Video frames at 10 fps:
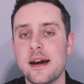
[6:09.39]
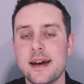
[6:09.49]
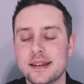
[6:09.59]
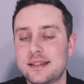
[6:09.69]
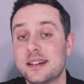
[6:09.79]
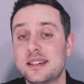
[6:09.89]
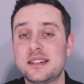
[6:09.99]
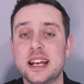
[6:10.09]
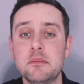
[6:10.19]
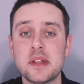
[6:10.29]
It does
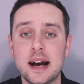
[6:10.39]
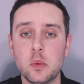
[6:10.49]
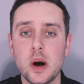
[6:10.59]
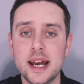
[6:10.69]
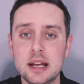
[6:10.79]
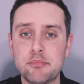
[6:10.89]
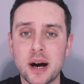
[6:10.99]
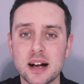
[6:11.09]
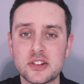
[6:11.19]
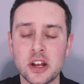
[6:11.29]
seem that way,
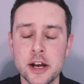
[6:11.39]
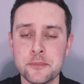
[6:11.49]
but